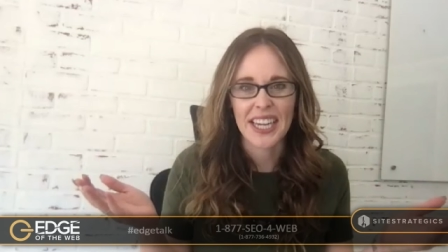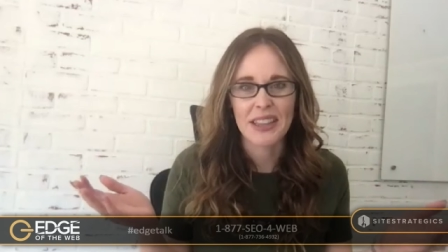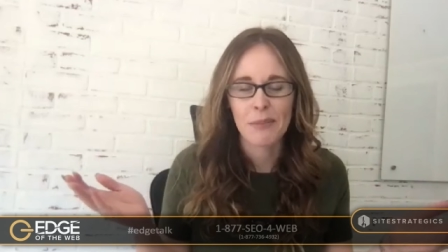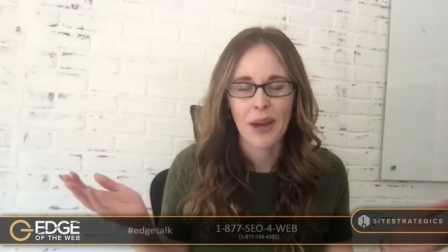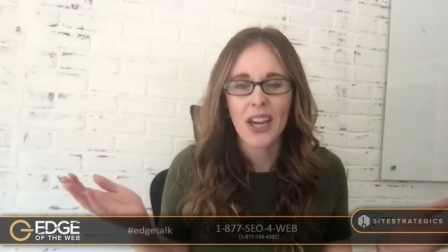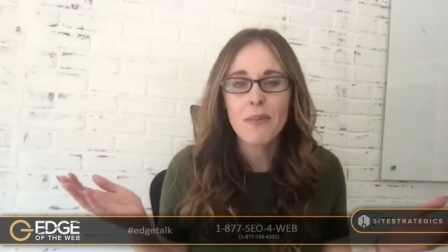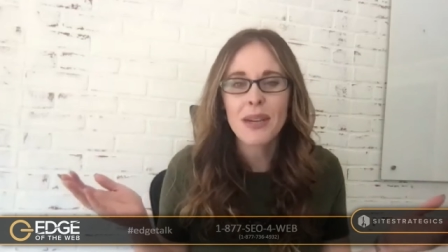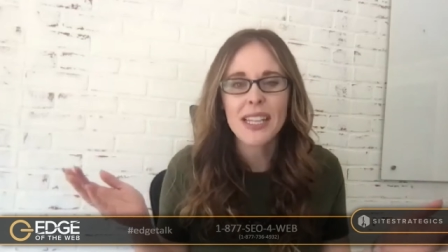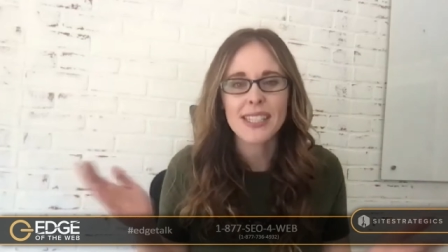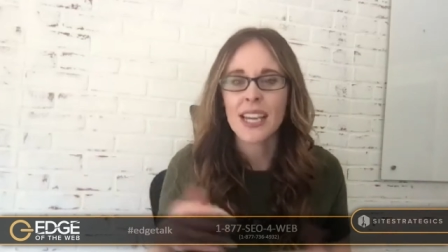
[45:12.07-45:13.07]
getting, then by all
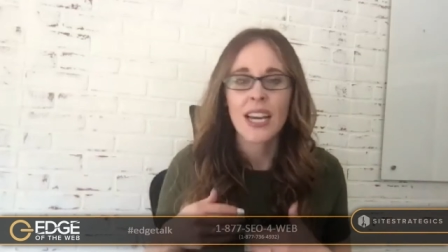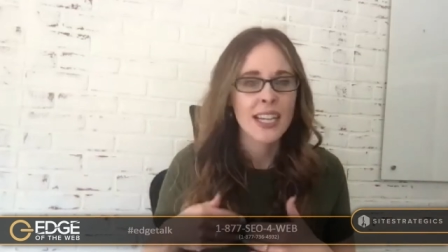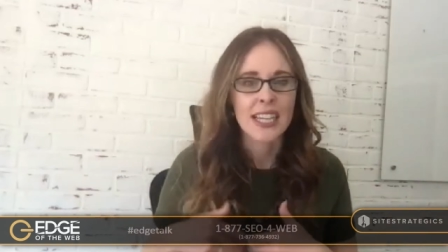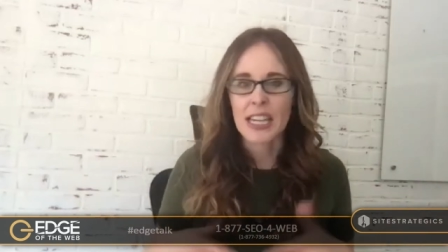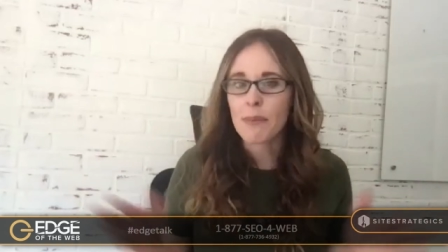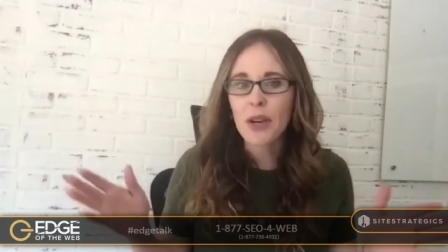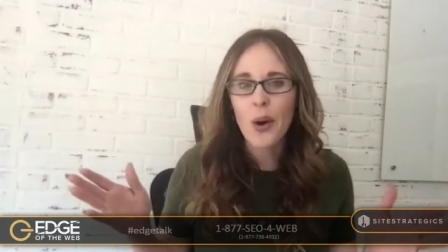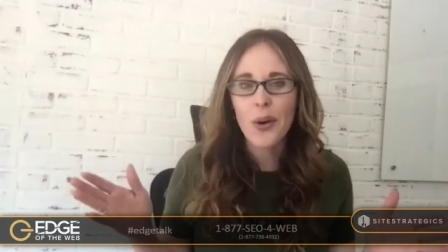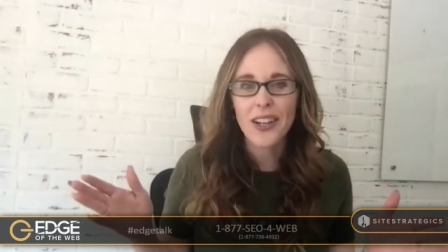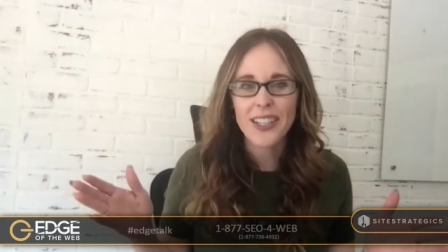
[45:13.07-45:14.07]
means, keep
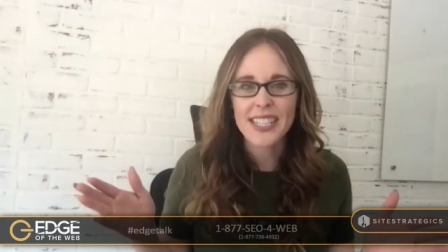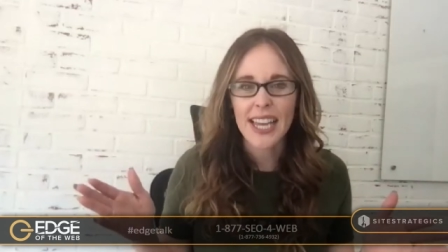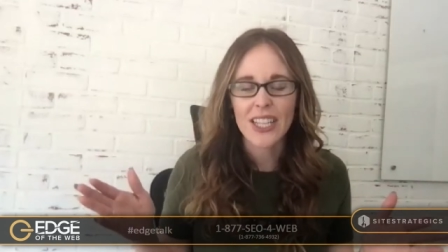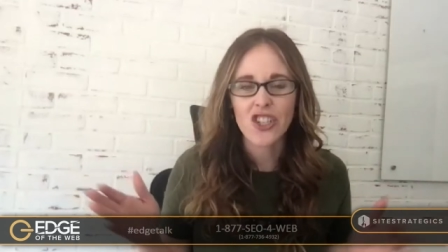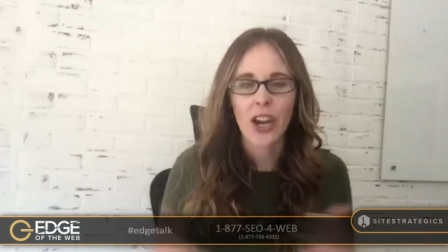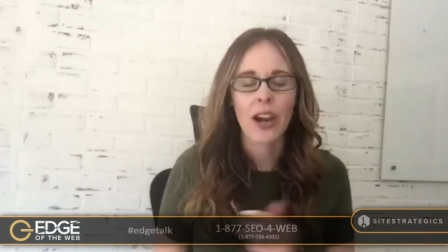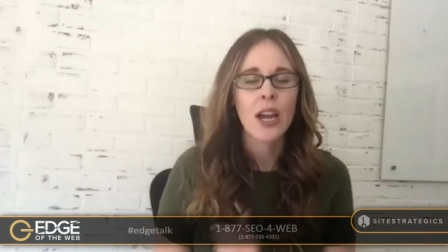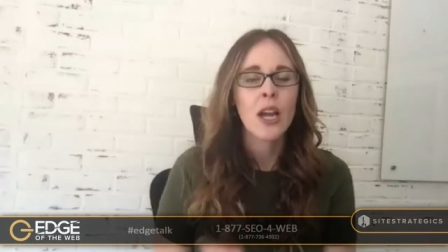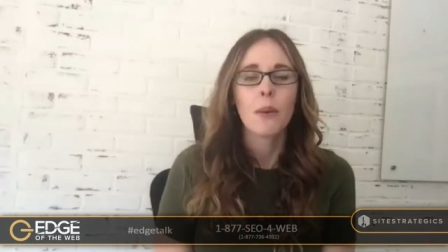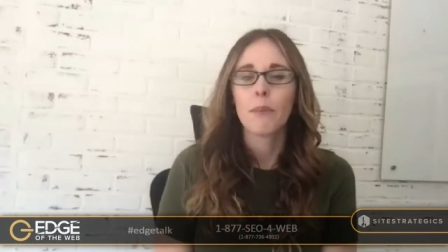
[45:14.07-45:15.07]
going on SlideShare.